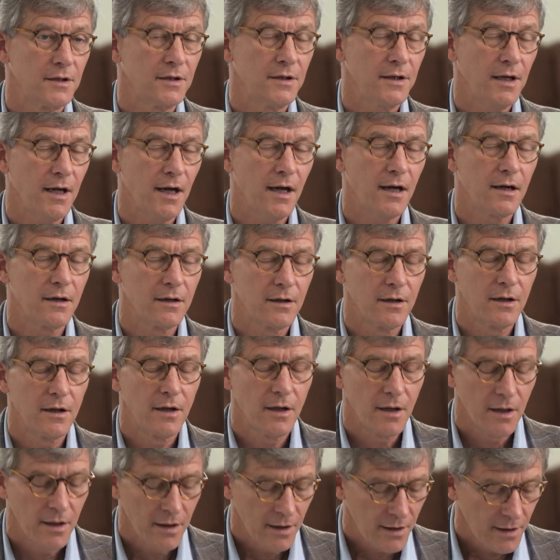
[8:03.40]
Yeah.
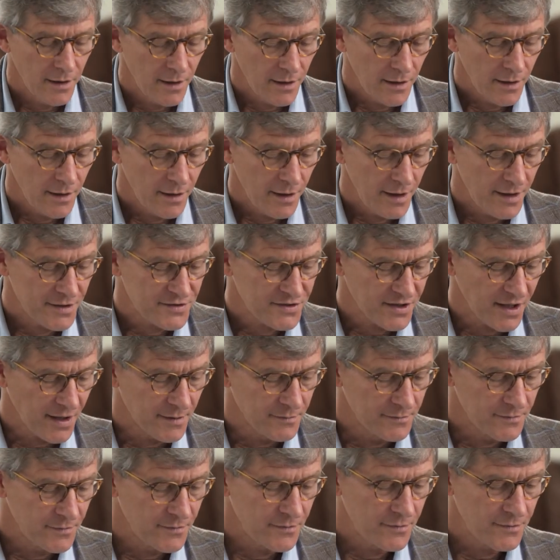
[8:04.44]
It's
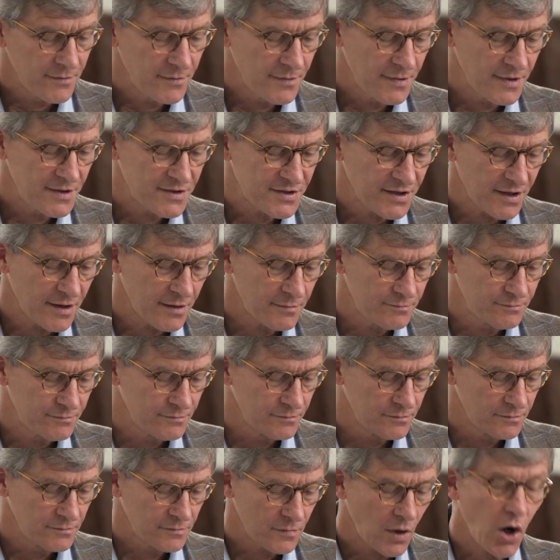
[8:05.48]
a
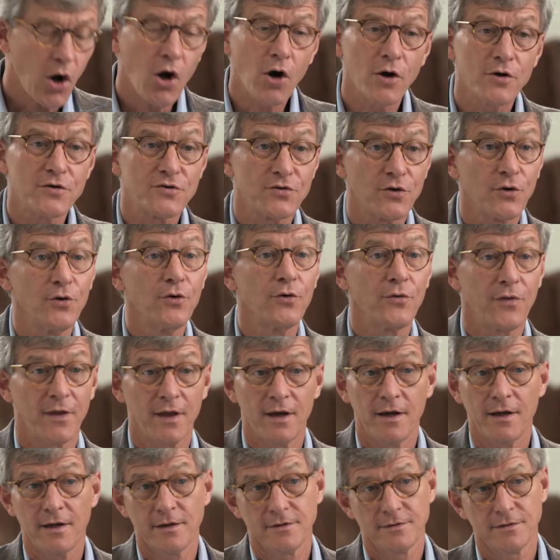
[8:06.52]
hard truth
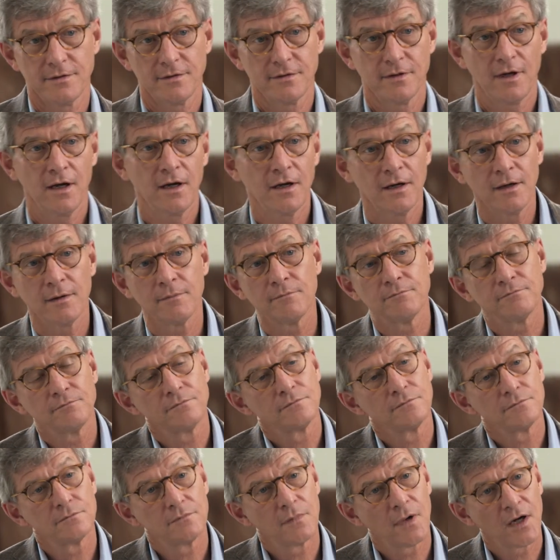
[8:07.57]
and
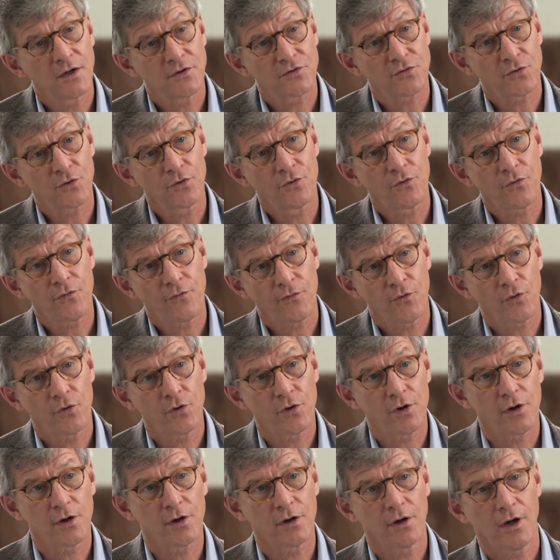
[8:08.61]
a truth
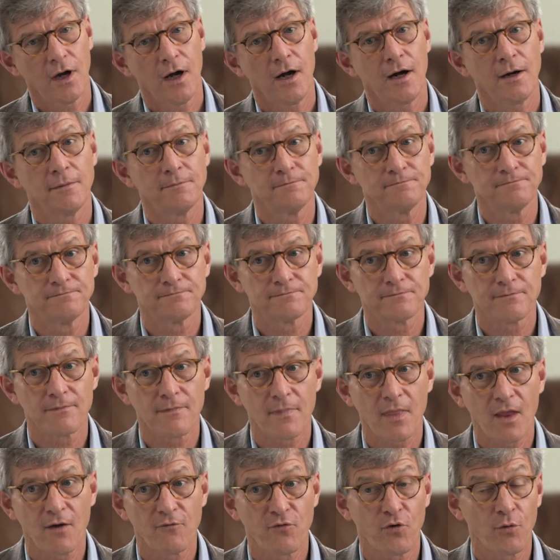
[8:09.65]
for
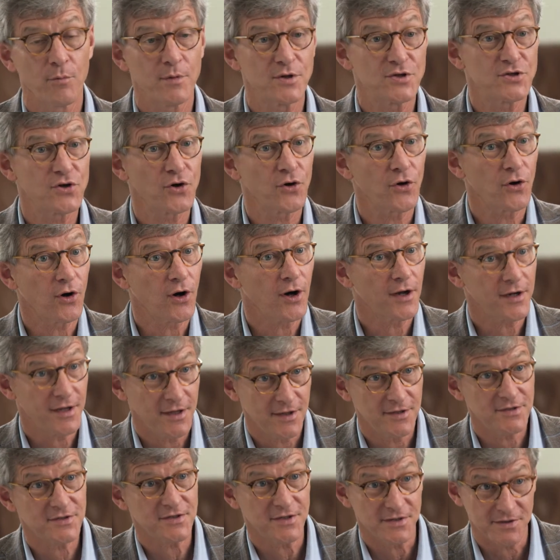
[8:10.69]
mature
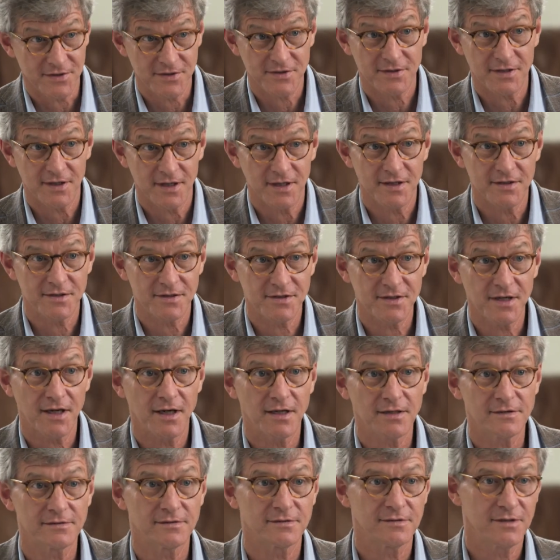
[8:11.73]
audiences. It's
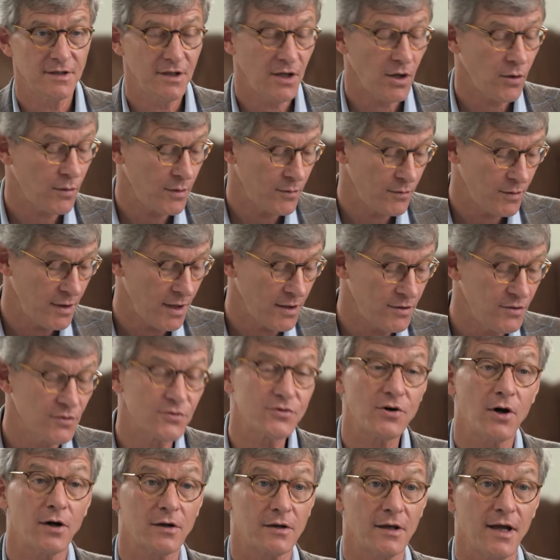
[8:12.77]
you know, and you
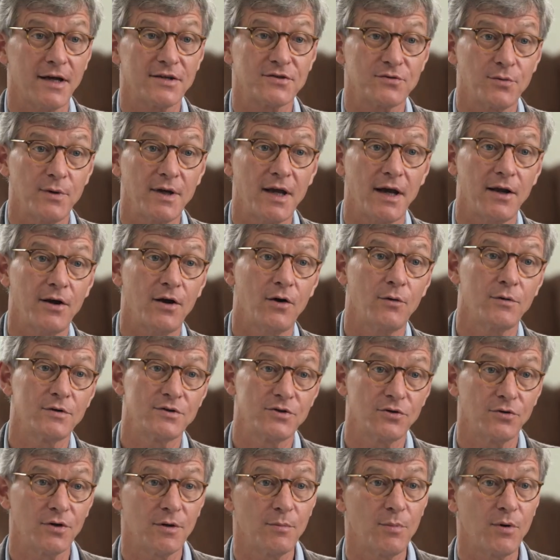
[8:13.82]
talked last week, I know, with
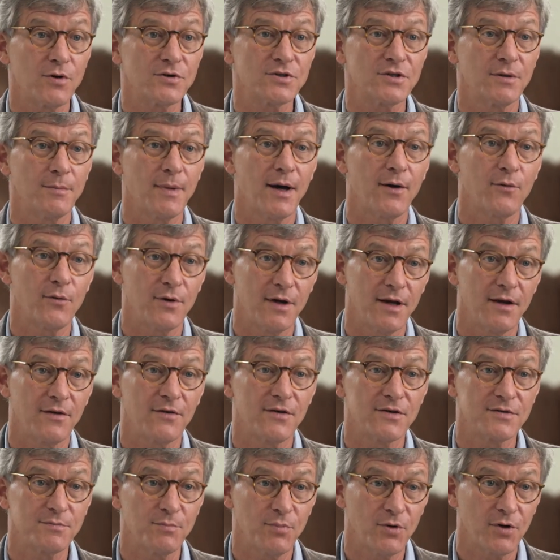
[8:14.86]
Julie Burson about reading
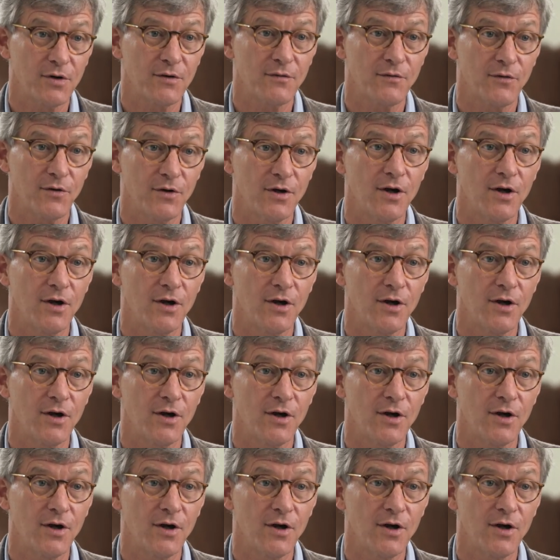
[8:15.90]
this book for